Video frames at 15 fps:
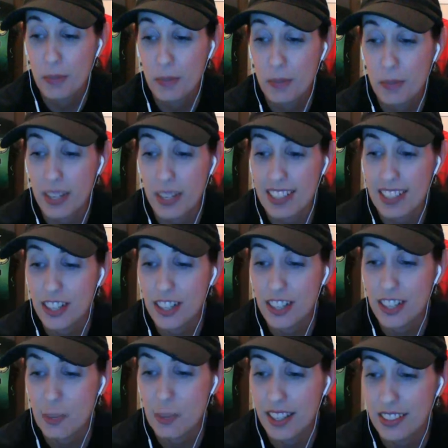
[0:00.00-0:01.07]
it. I tried to
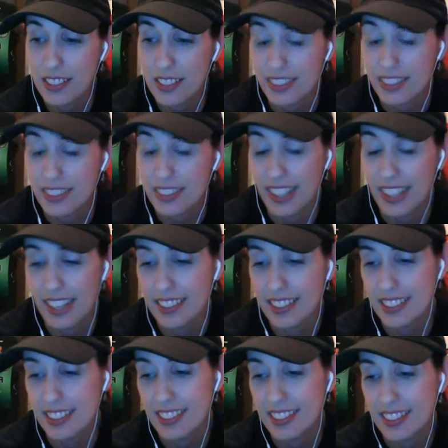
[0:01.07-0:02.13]
play. I
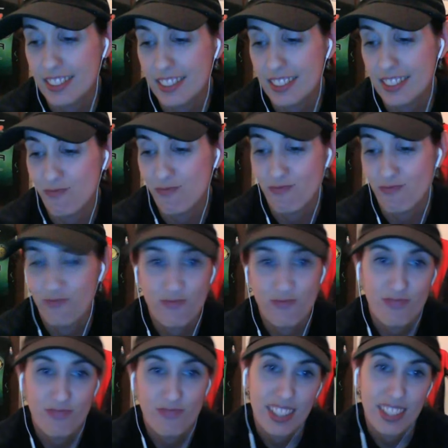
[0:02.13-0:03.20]
just,
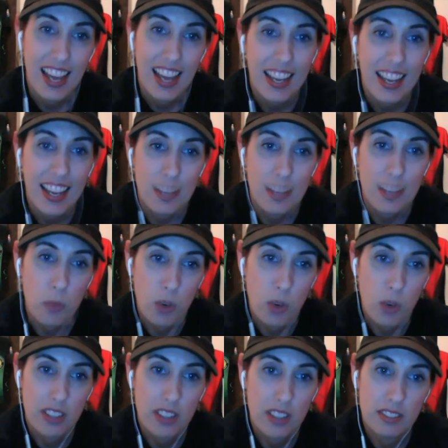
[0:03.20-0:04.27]
I get bored.